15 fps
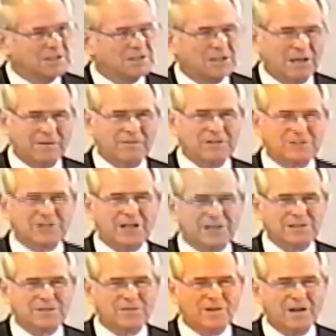could ever
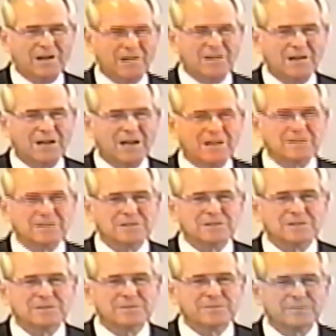satisfy our
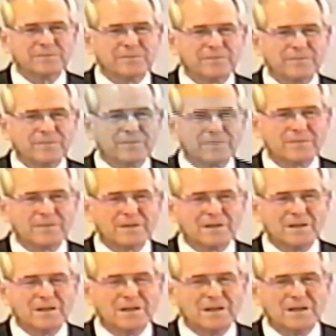hearts.
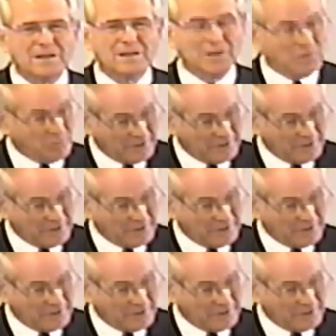No